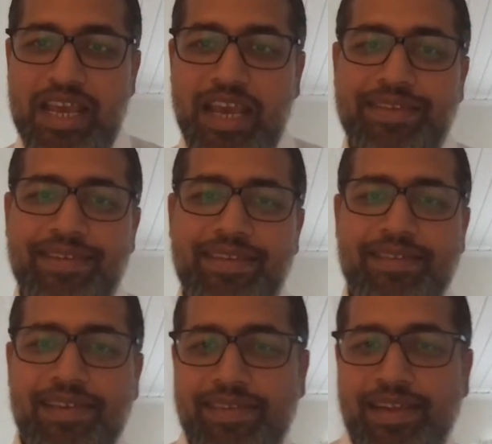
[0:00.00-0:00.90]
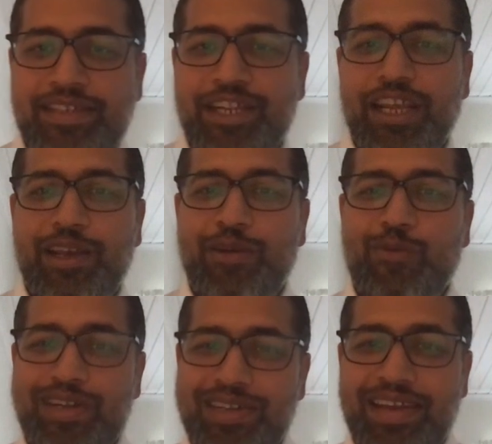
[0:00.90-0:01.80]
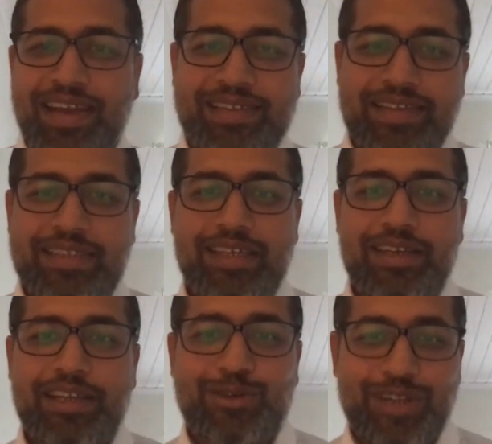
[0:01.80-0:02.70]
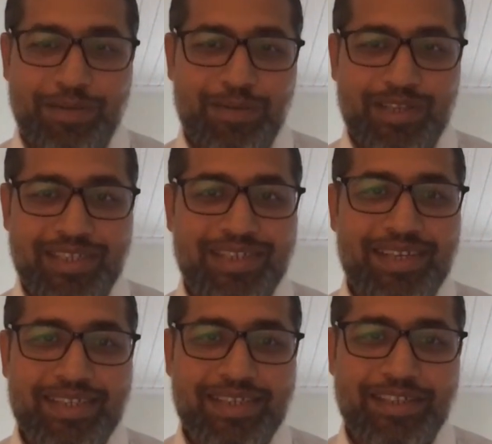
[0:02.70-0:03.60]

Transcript: And this is essentially what, in essence, neural networks does.